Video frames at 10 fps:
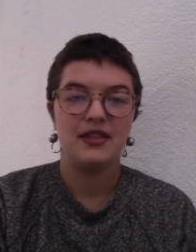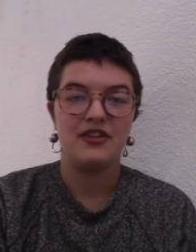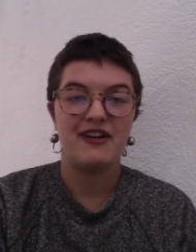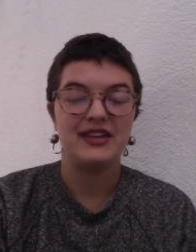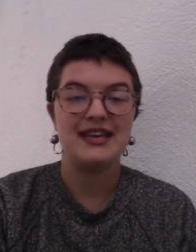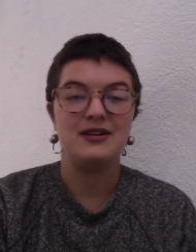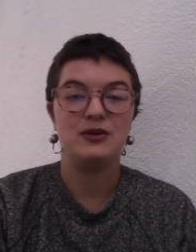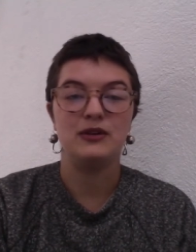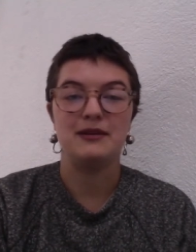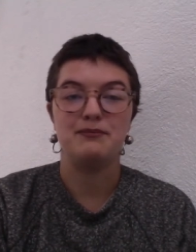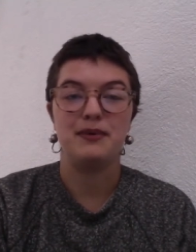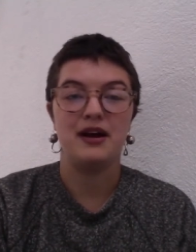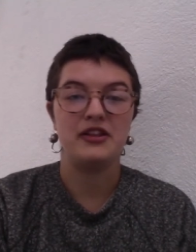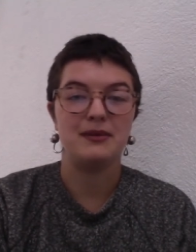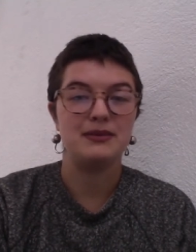The fact that he called it
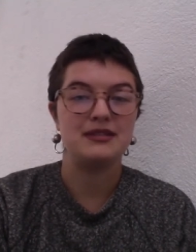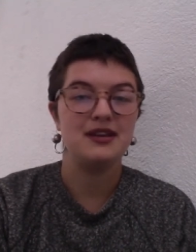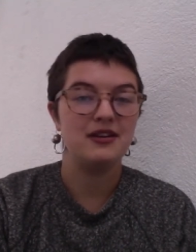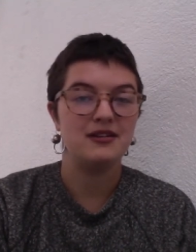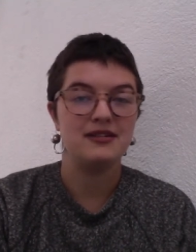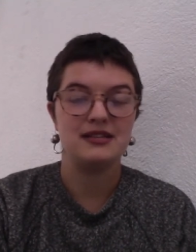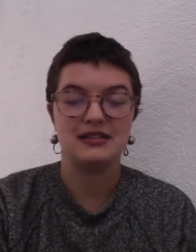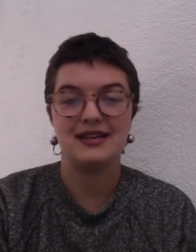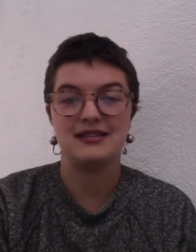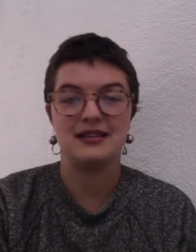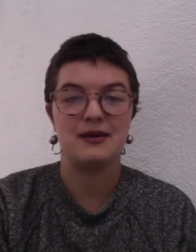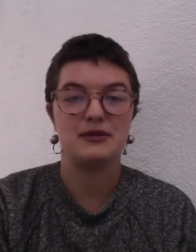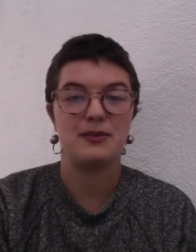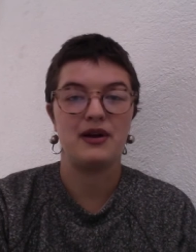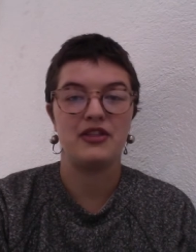Bertha No. 2 suggests that there was
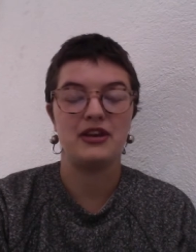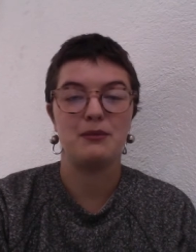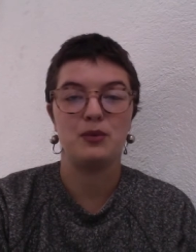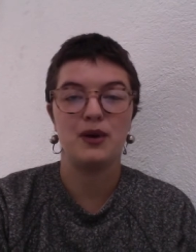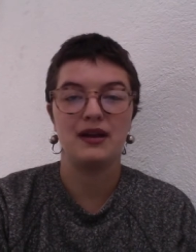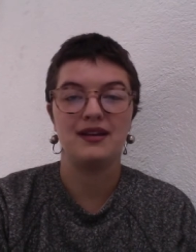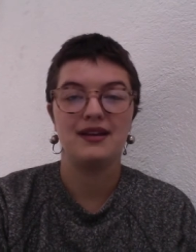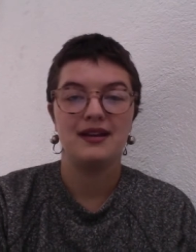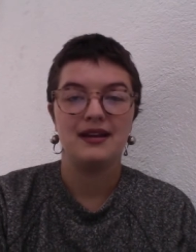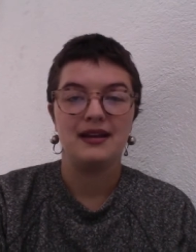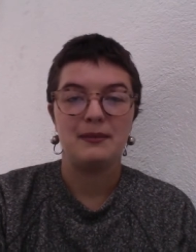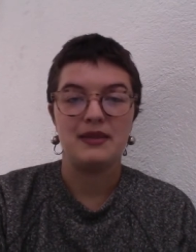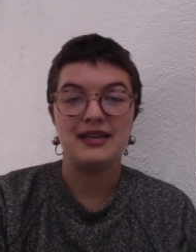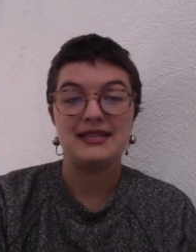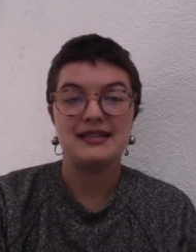a Bertha No. 1,
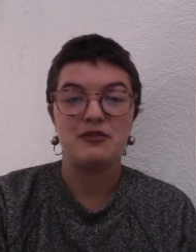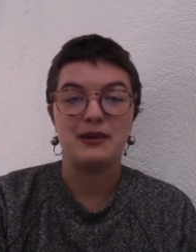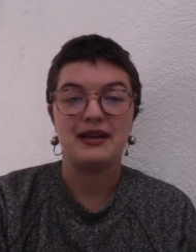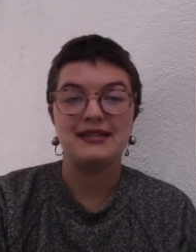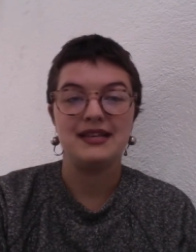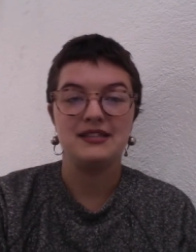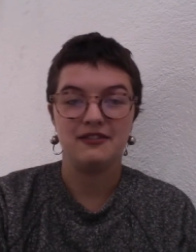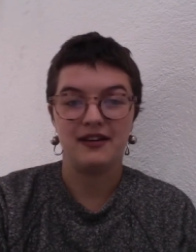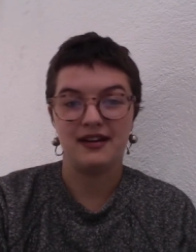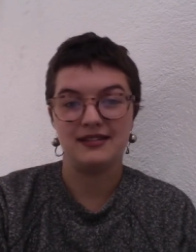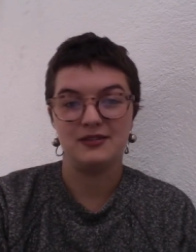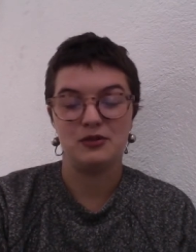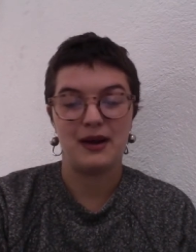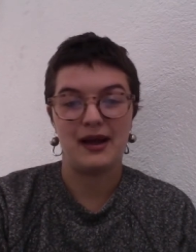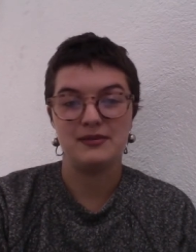but this has never been identified, or
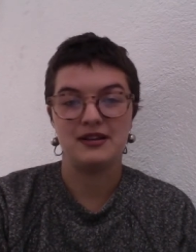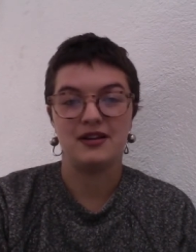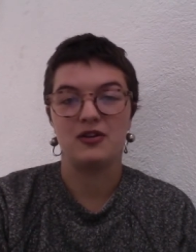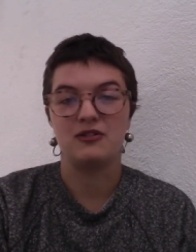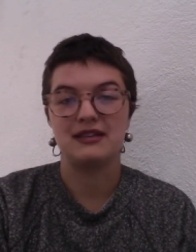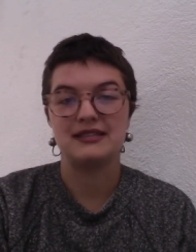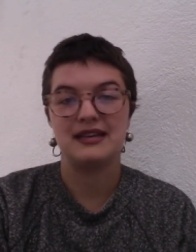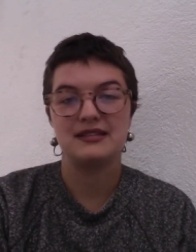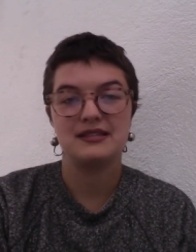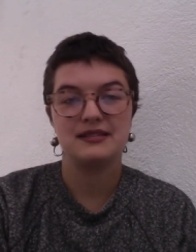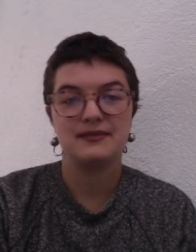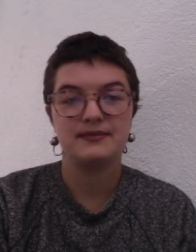perhaps no longer exists.